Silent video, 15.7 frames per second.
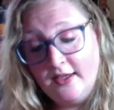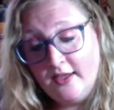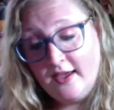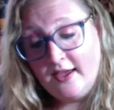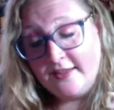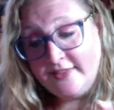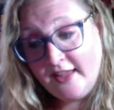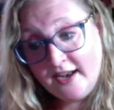
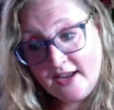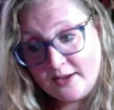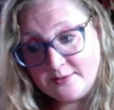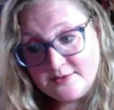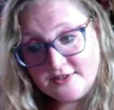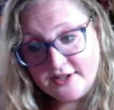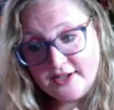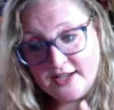And then I was
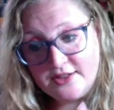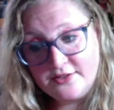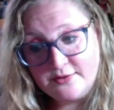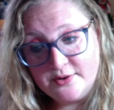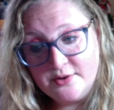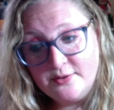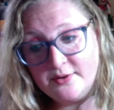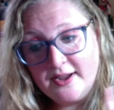looking
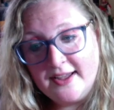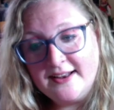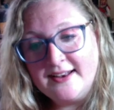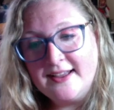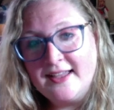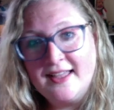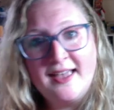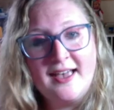through and
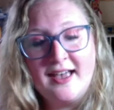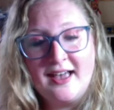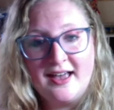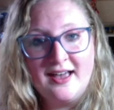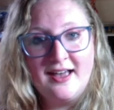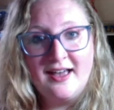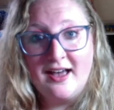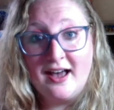
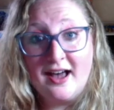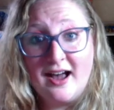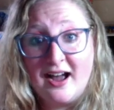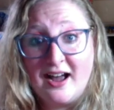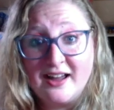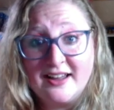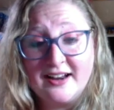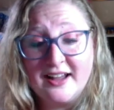
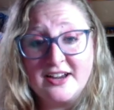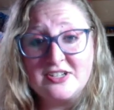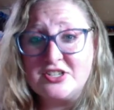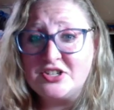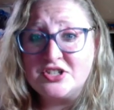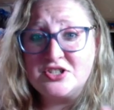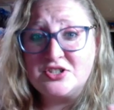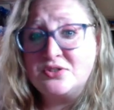I could actually
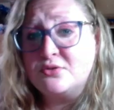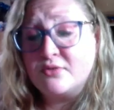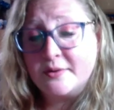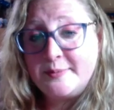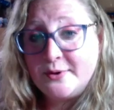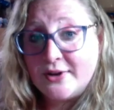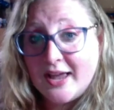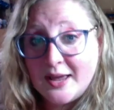just do the
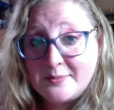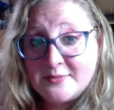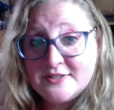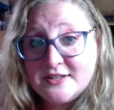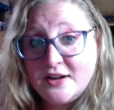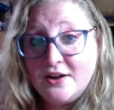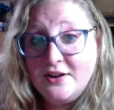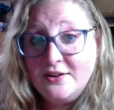Ripple
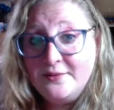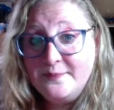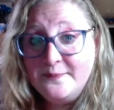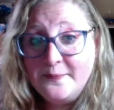Camisole.